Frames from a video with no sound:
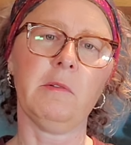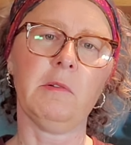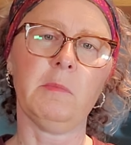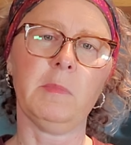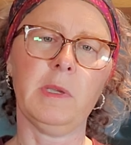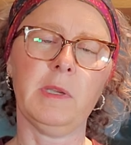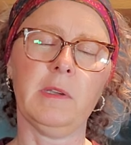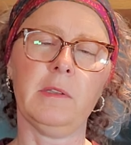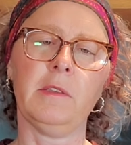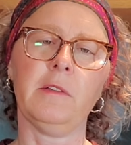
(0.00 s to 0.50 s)
will
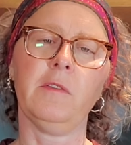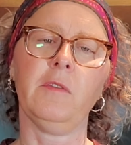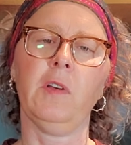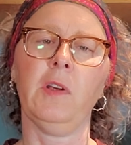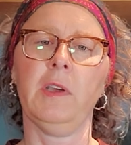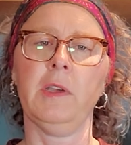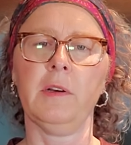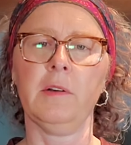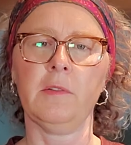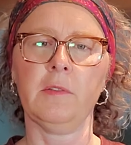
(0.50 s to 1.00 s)
be on the
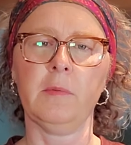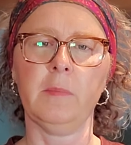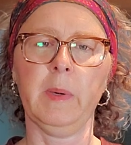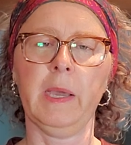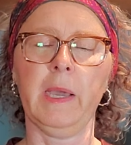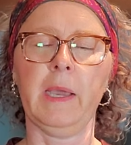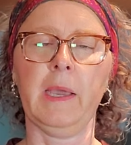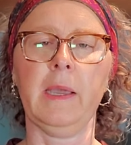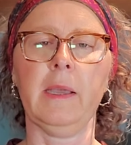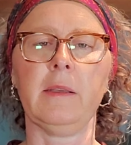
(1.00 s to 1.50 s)
front or the
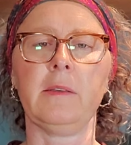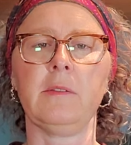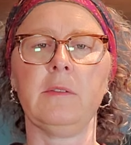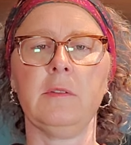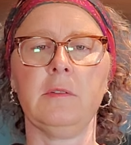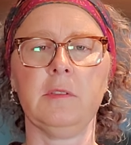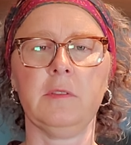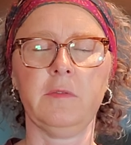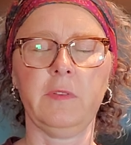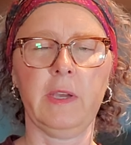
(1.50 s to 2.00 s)
back. So
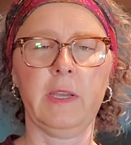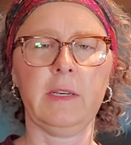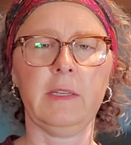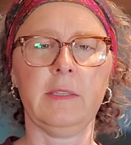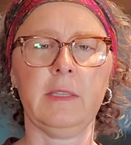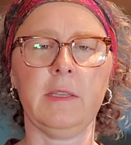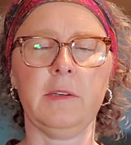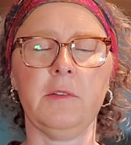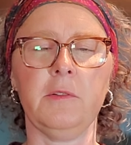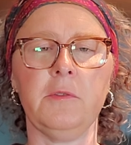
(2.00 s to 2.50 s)
it's finding
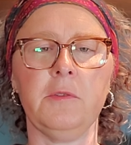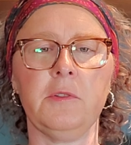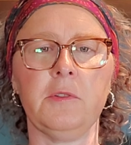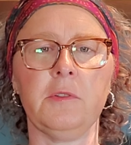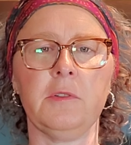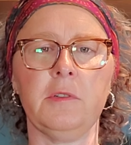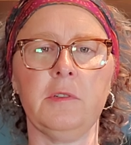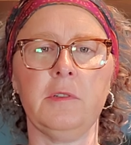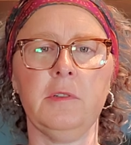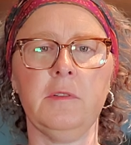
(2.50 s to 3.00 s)
that
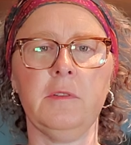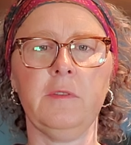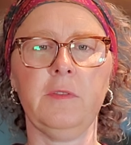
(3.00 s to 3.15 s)
neutral.